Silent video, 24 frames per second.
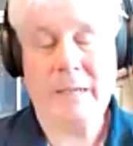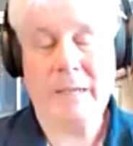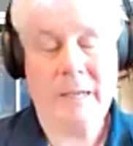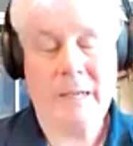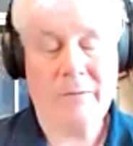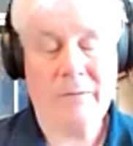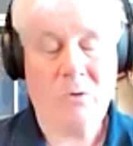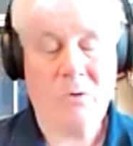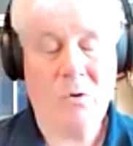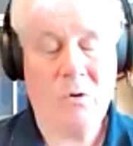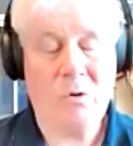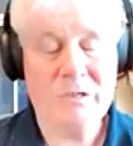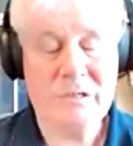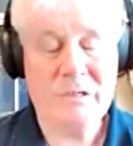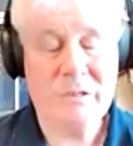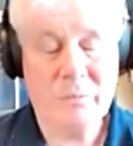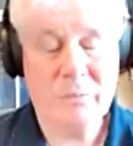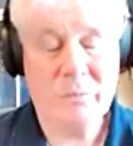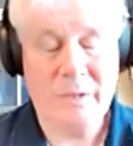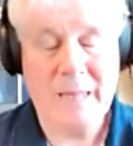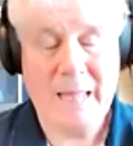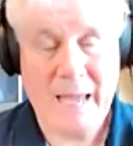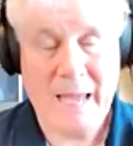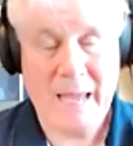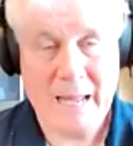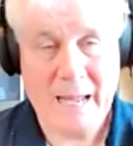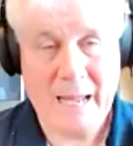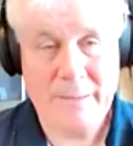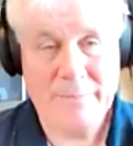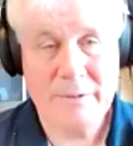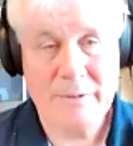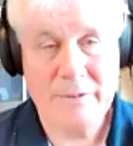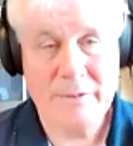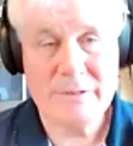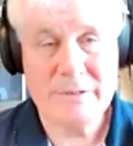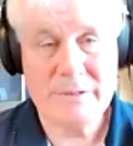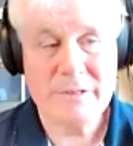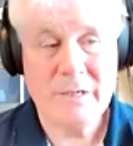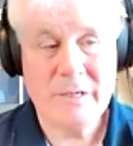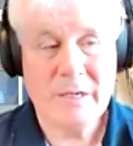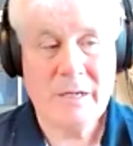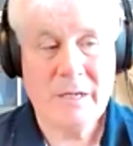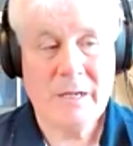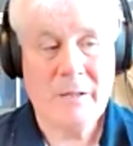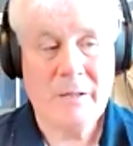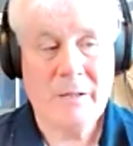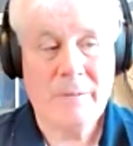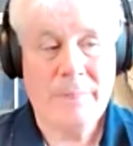that sucker's filling with water real
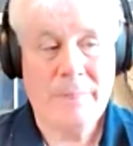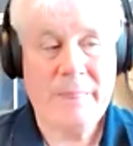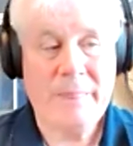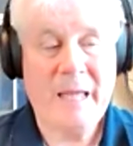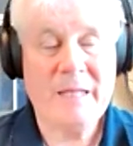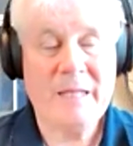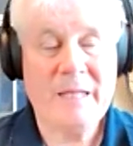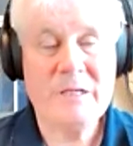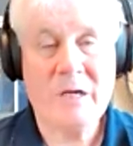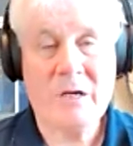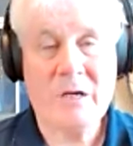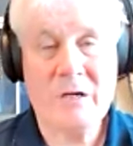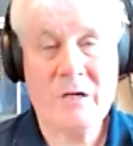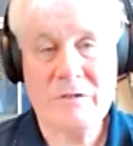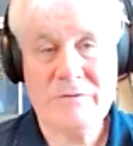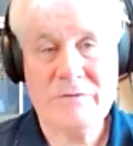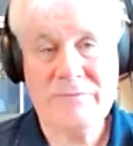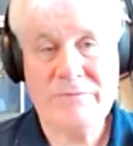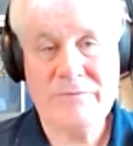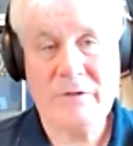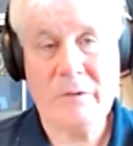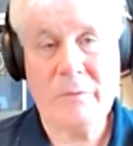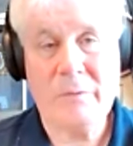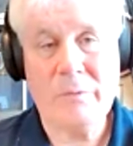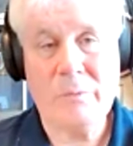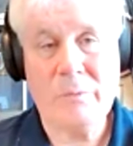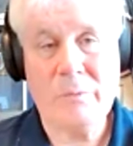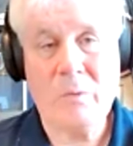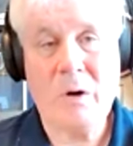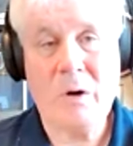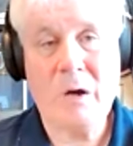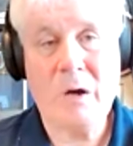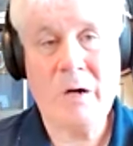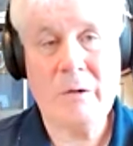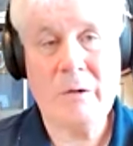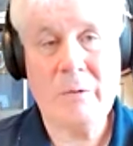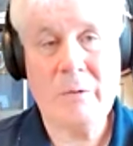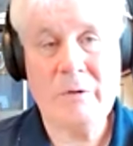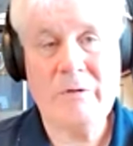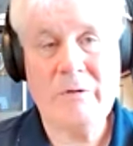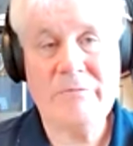fast, and it sank pretty quickly.